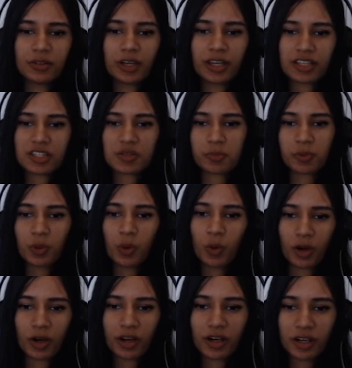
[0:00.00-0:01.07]

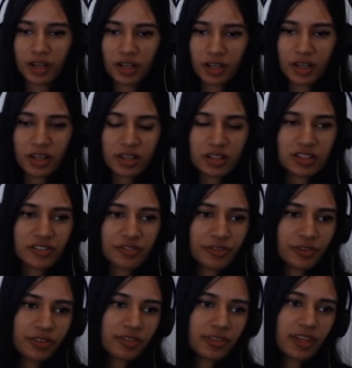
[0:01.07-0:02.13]
explore
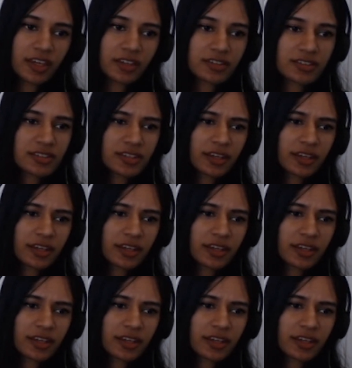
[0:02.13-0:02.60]
different things.